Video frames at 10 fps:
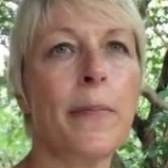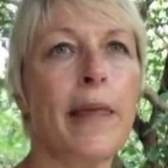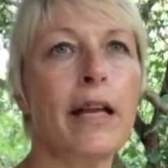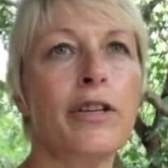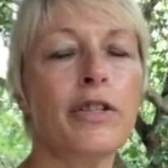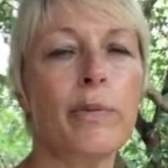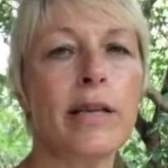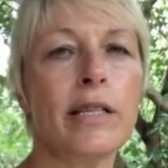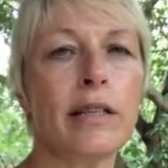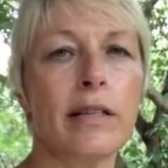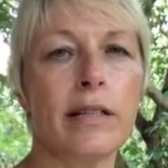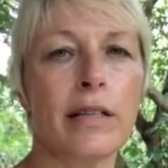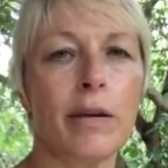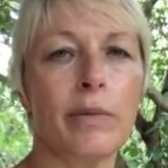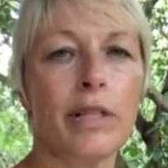and use basically the
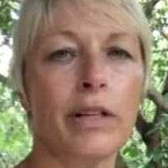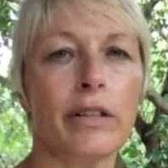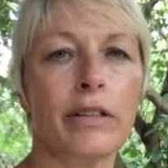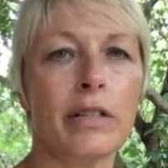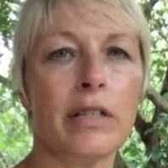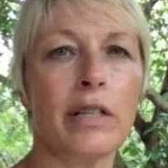same materials,